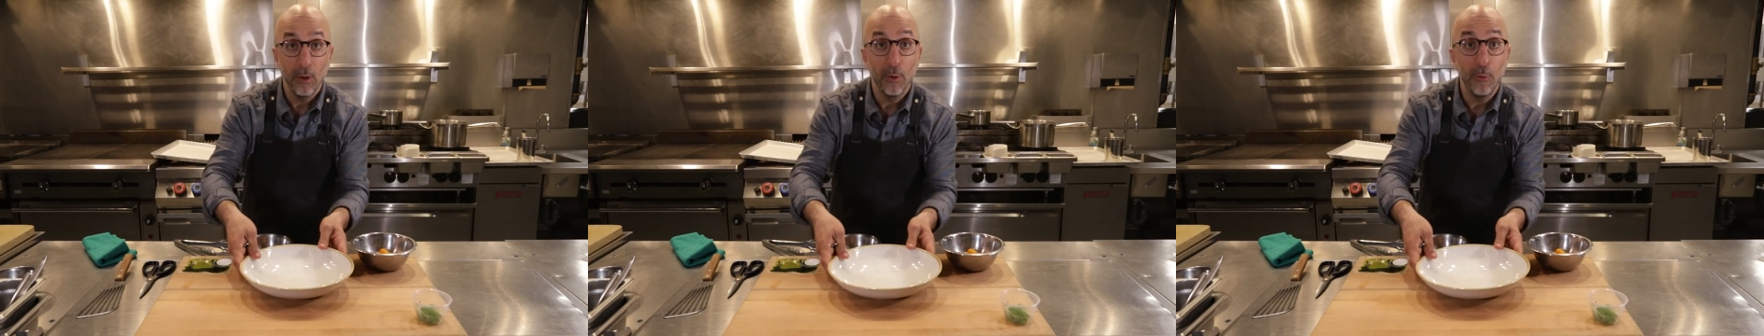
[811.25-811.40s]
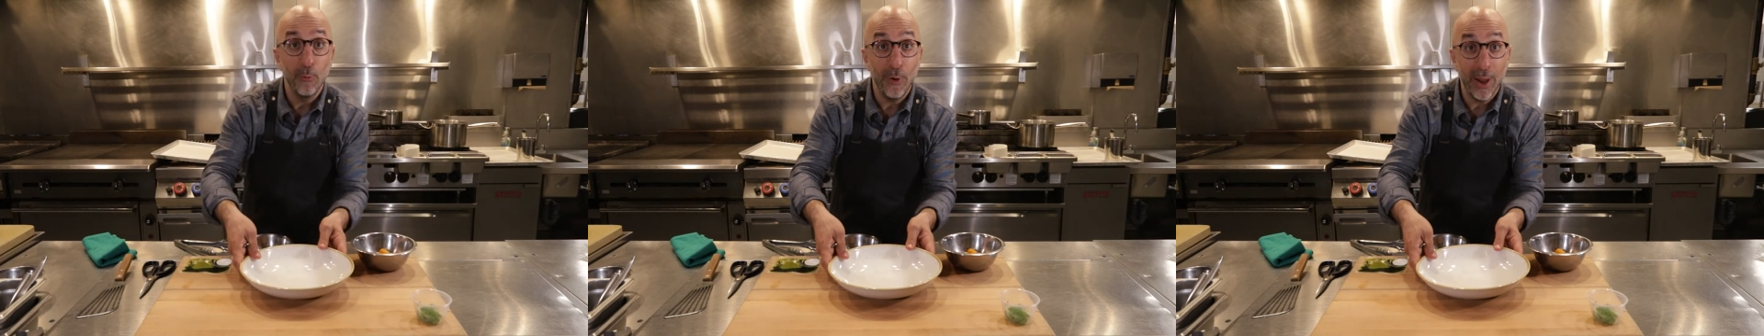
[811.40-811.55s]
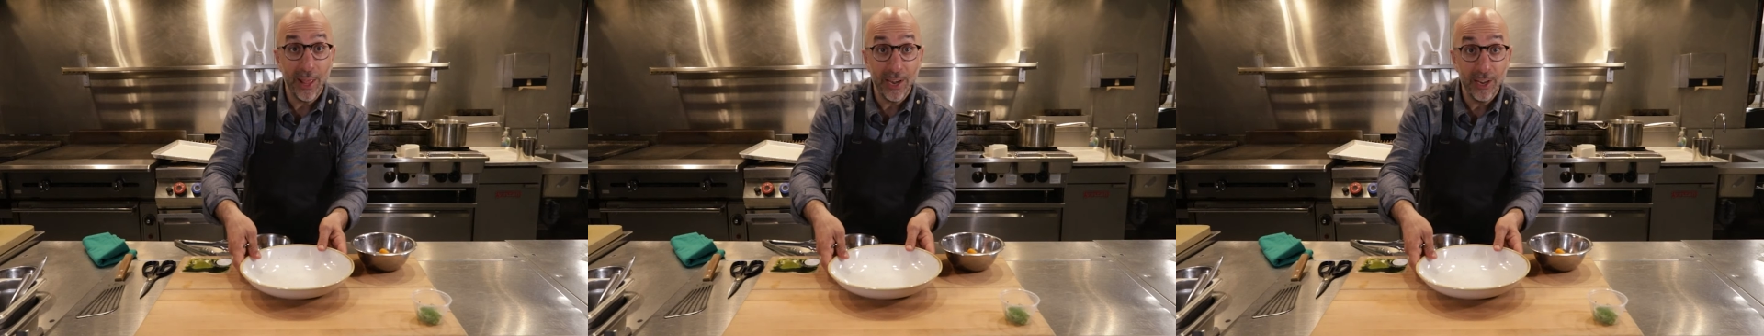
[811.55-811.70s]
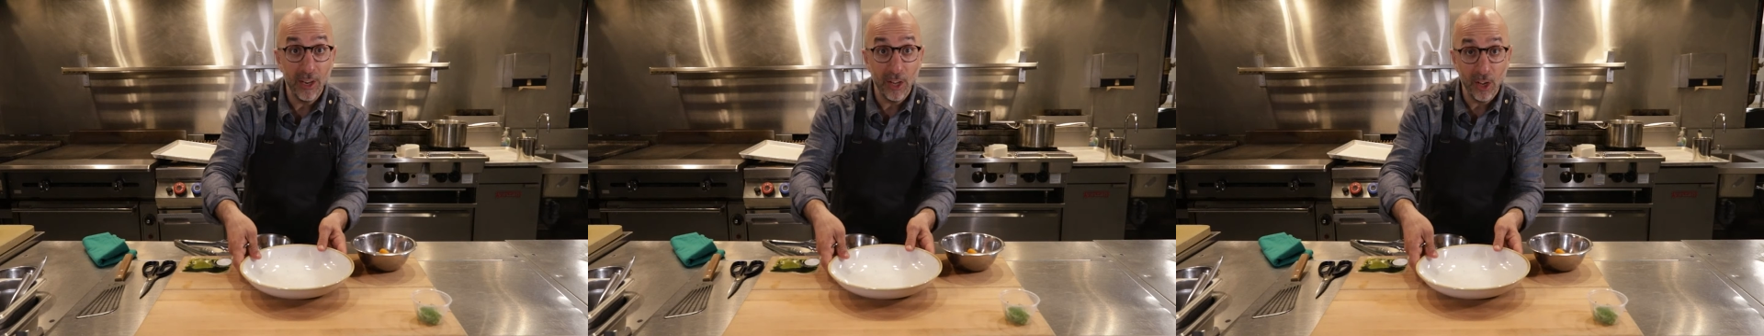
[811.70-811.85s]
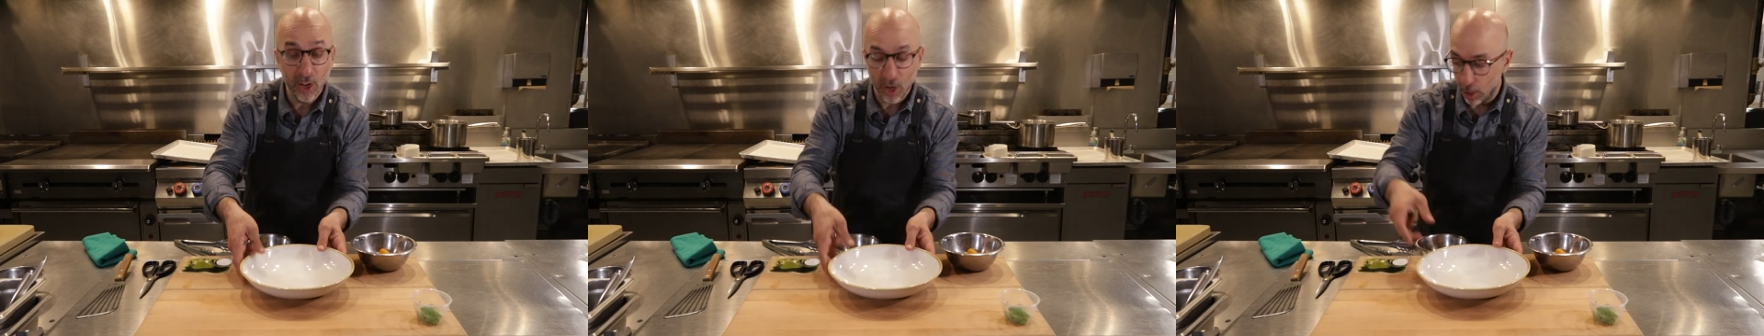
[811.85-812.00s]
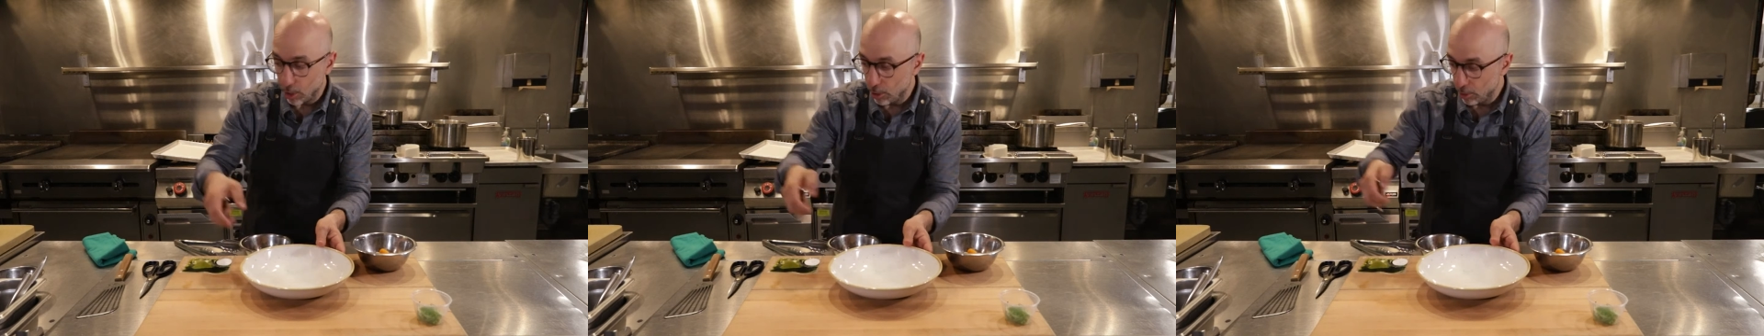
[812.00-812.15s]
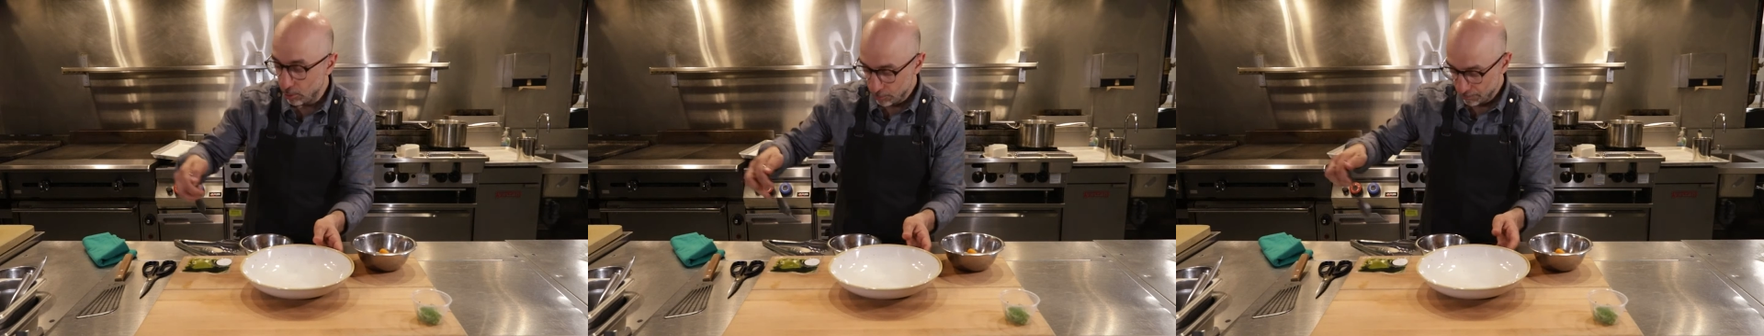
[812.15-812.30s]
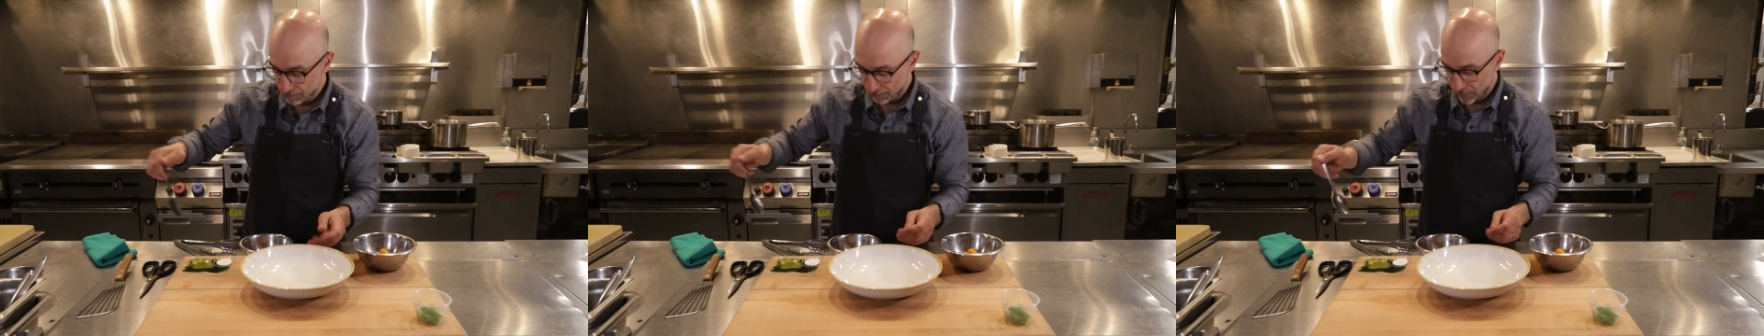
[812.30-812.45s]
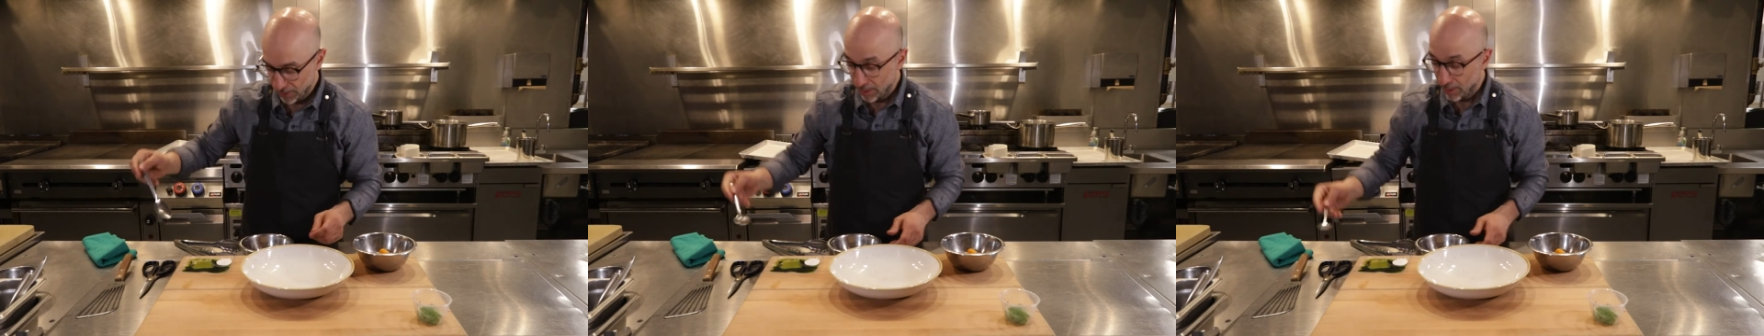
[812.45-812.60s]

ready to go,